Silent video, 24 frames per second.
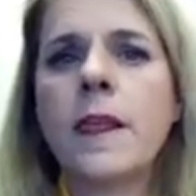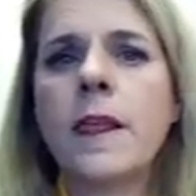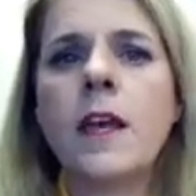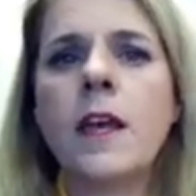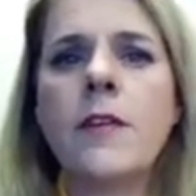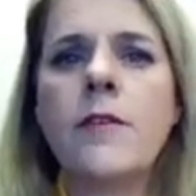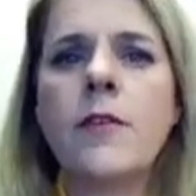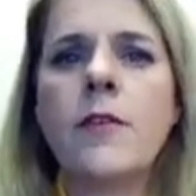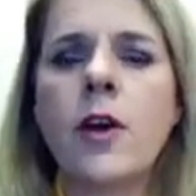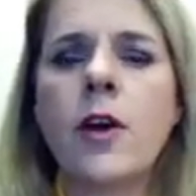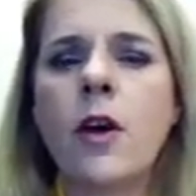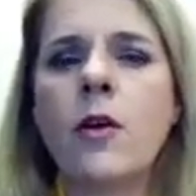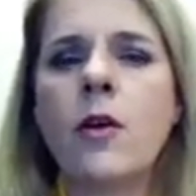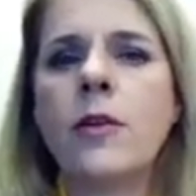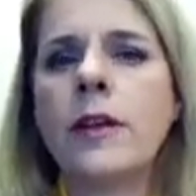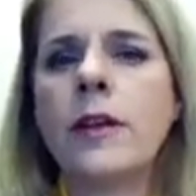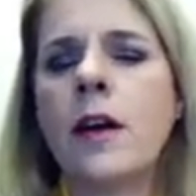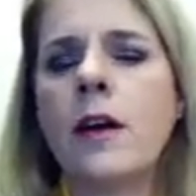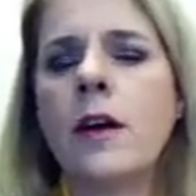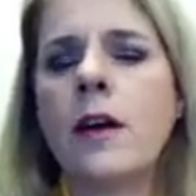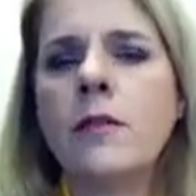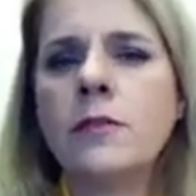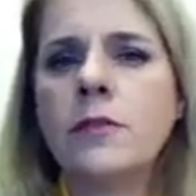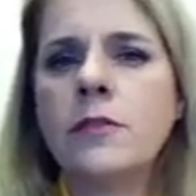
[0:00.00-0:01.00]
If you're
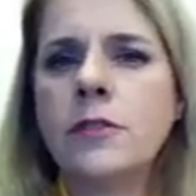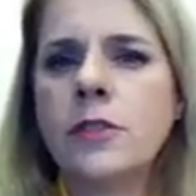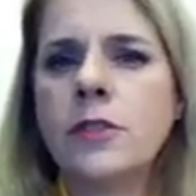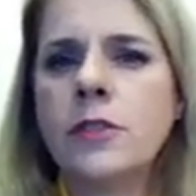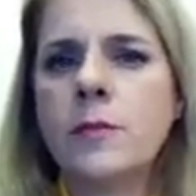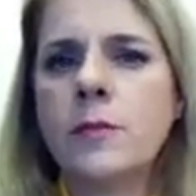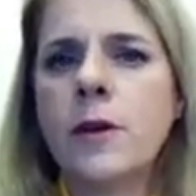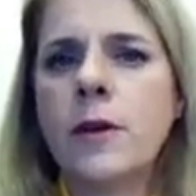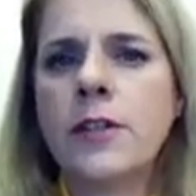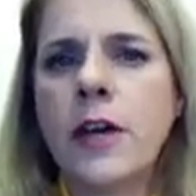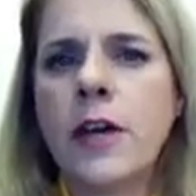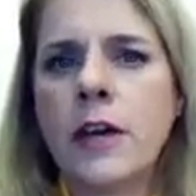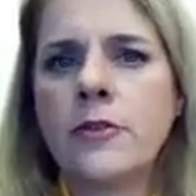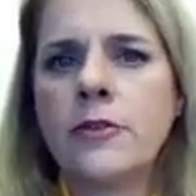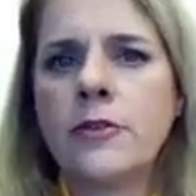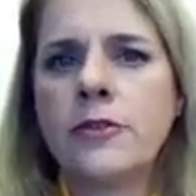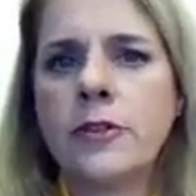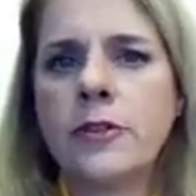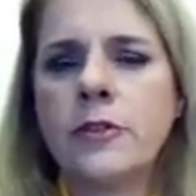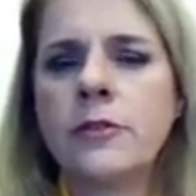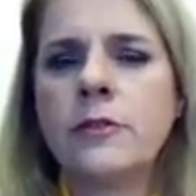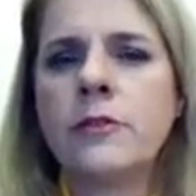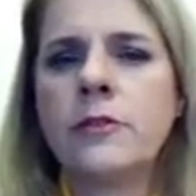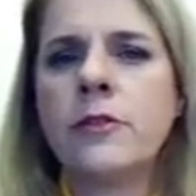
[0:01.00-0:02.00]
holding on to too much
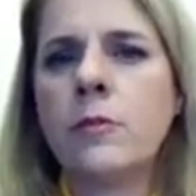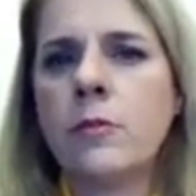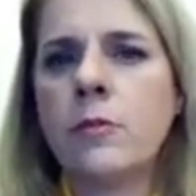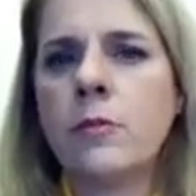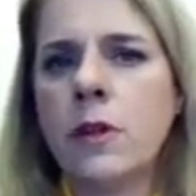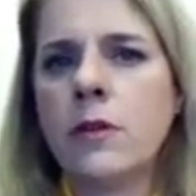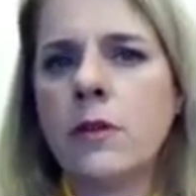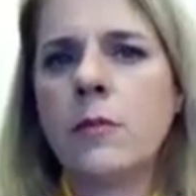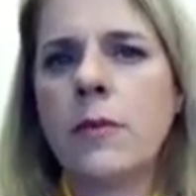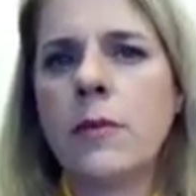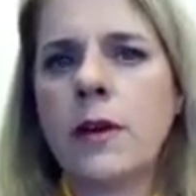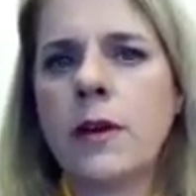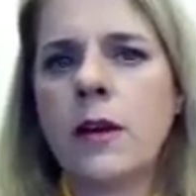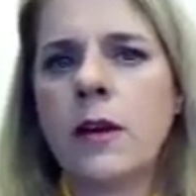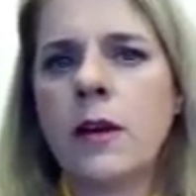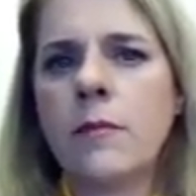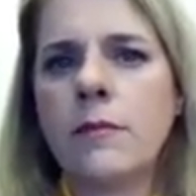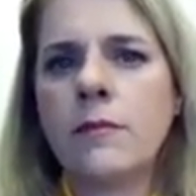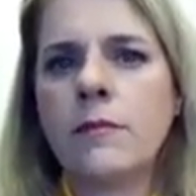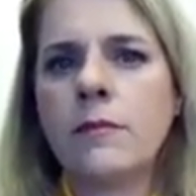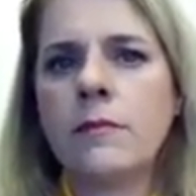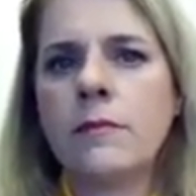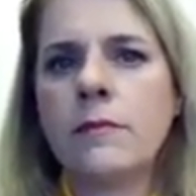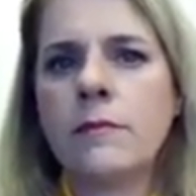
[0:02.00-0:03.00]
hydrogen, your blood will become
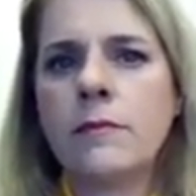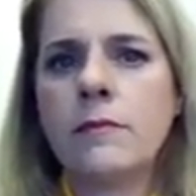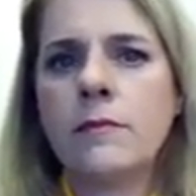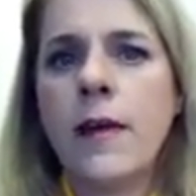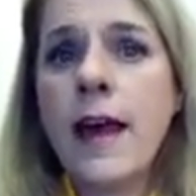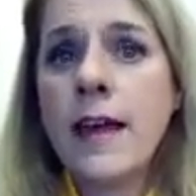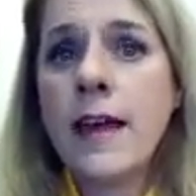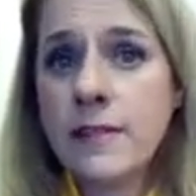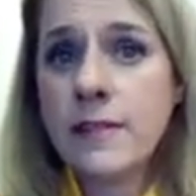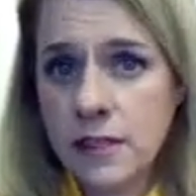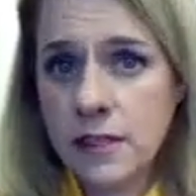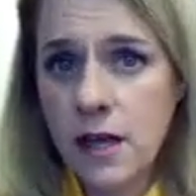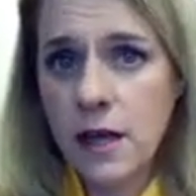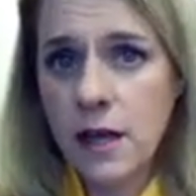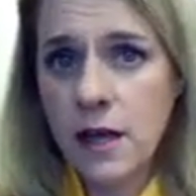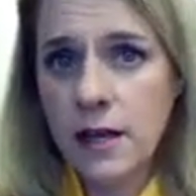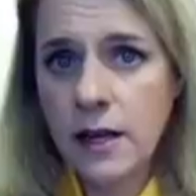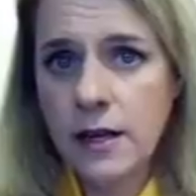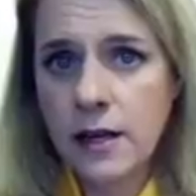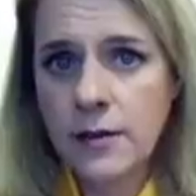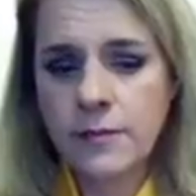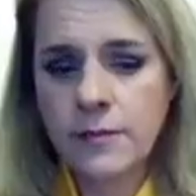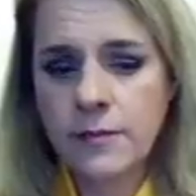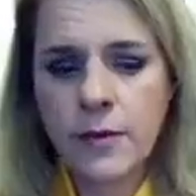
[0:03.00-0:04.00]

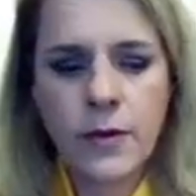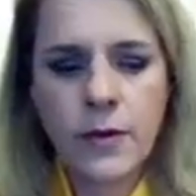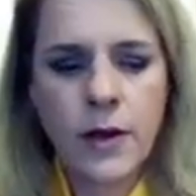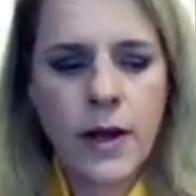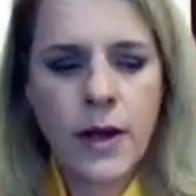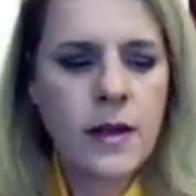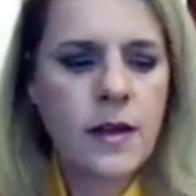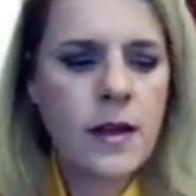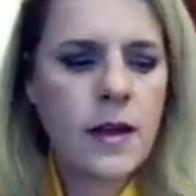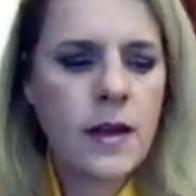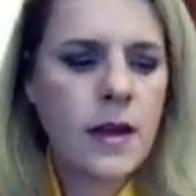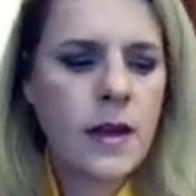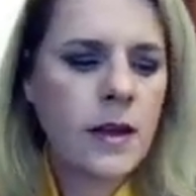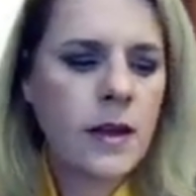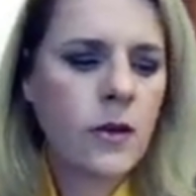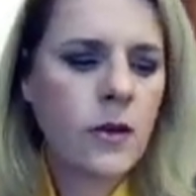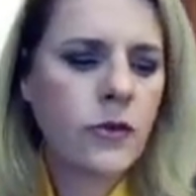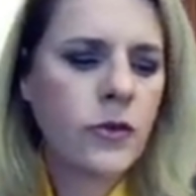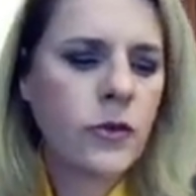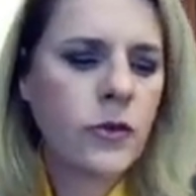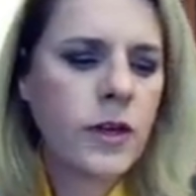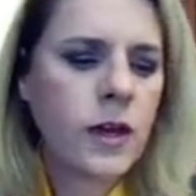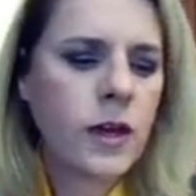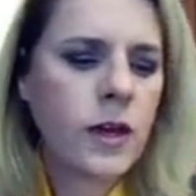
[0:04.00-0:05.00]
acidotic. Okay,
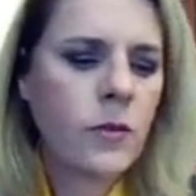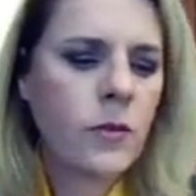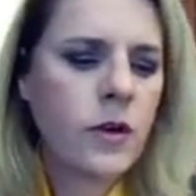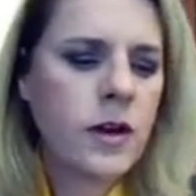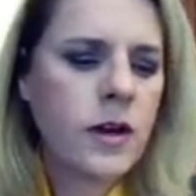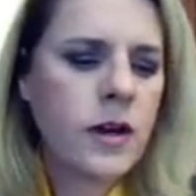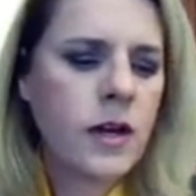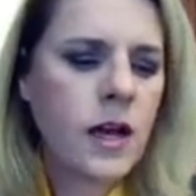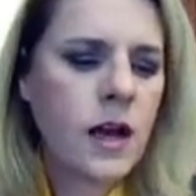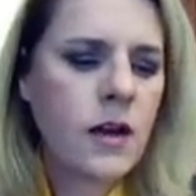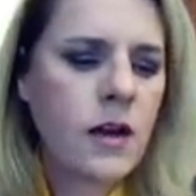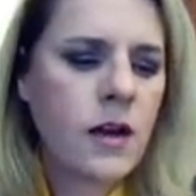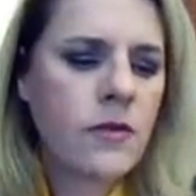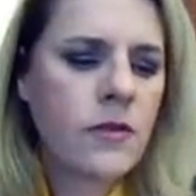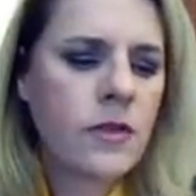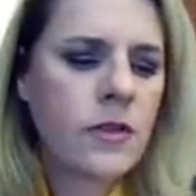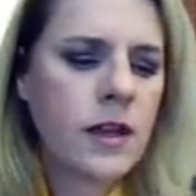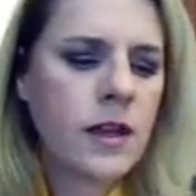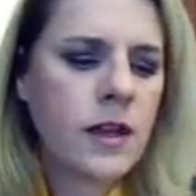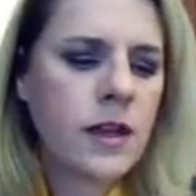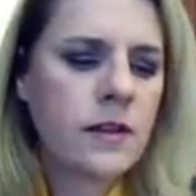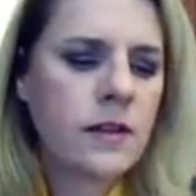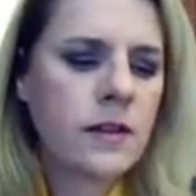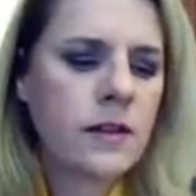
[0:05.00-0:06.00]
so again, we're going to cover
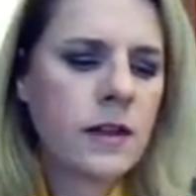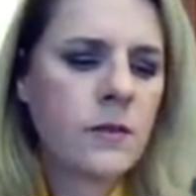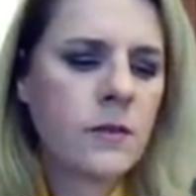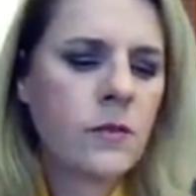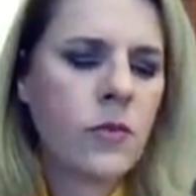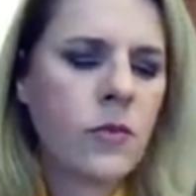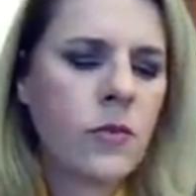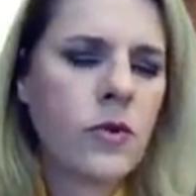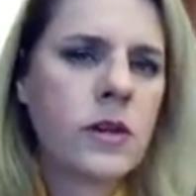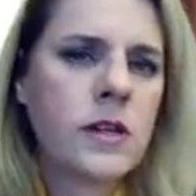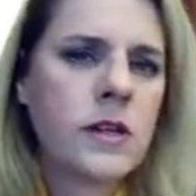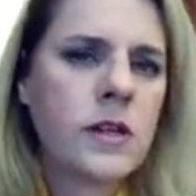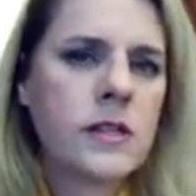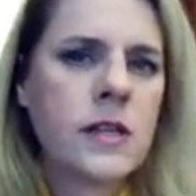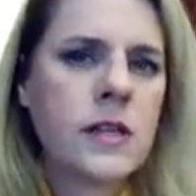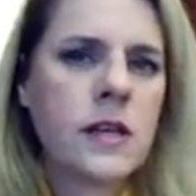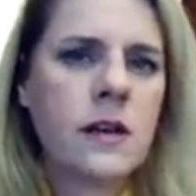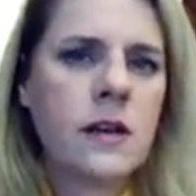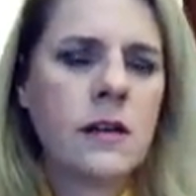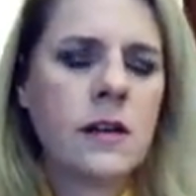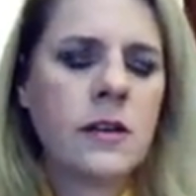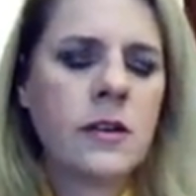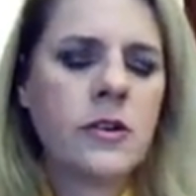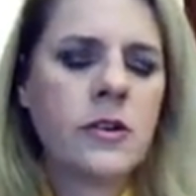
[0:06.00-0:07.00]
these in more
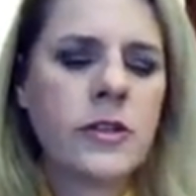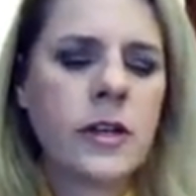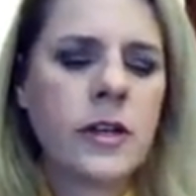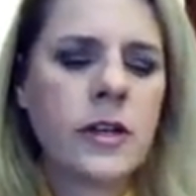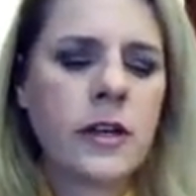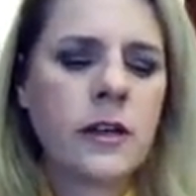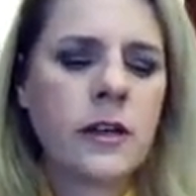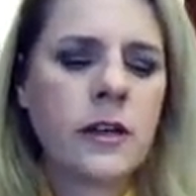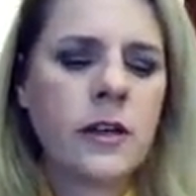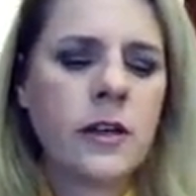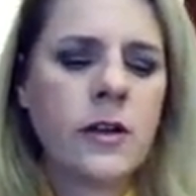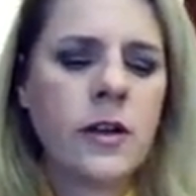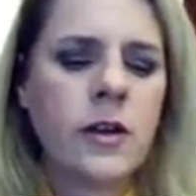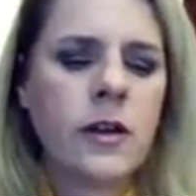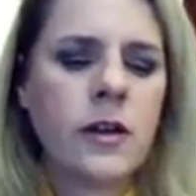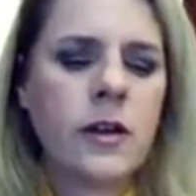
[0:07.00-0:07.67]
detail in your second unit,